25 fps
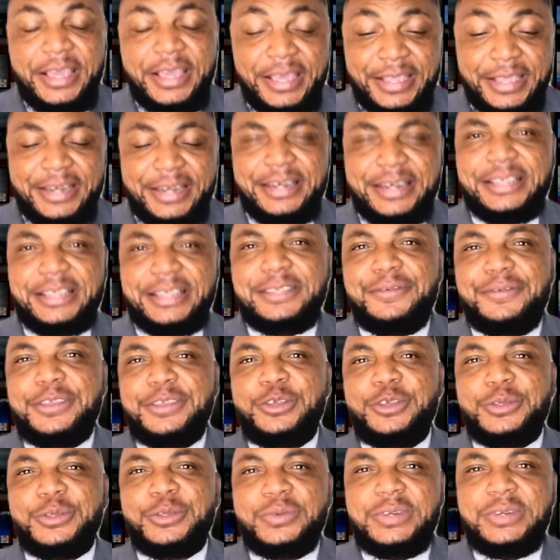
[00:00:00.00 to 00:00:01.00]
in this
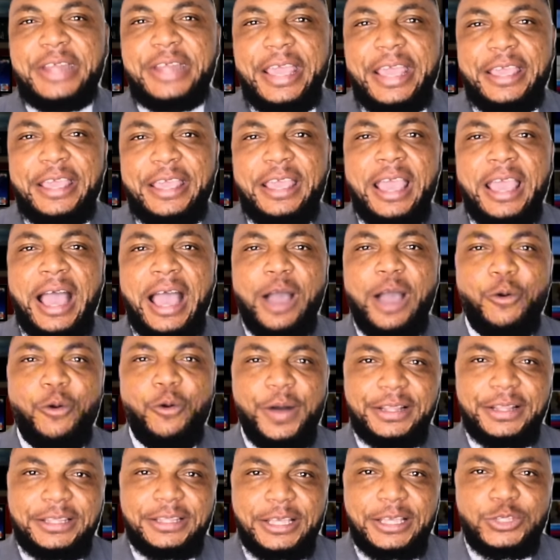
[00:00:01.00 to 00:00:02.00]
video today i
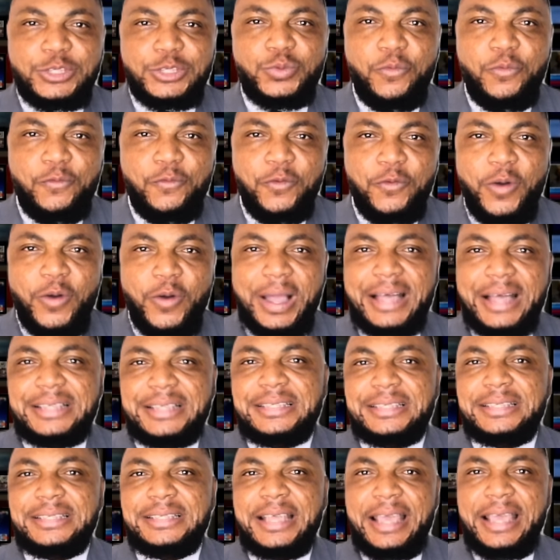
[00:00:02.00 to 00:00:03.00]
want us to
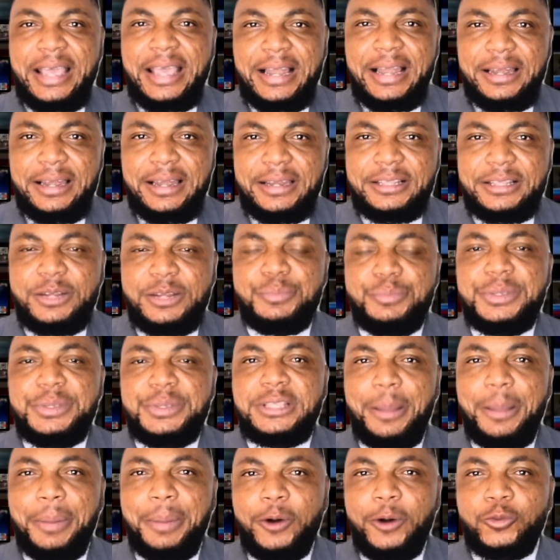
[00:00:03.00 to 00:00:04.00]
focus a little bit
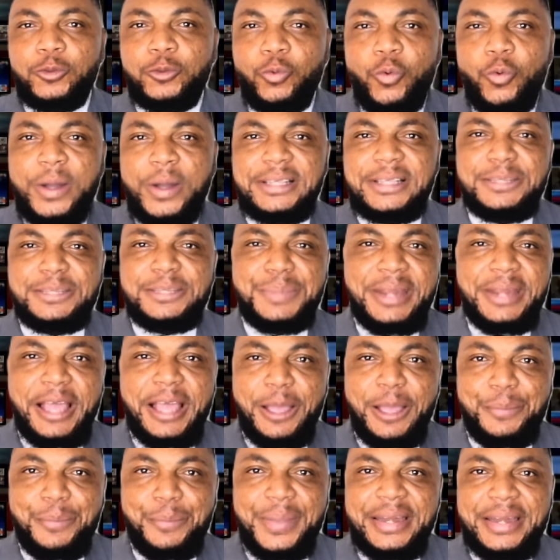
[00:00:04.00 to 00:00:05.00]
about what has been
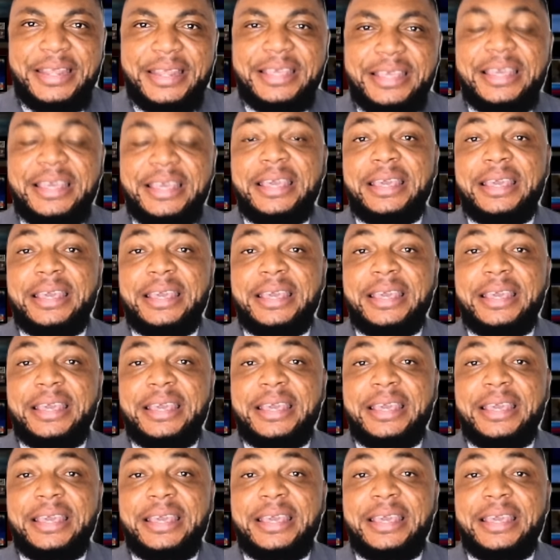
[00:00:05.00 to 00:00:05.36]
happening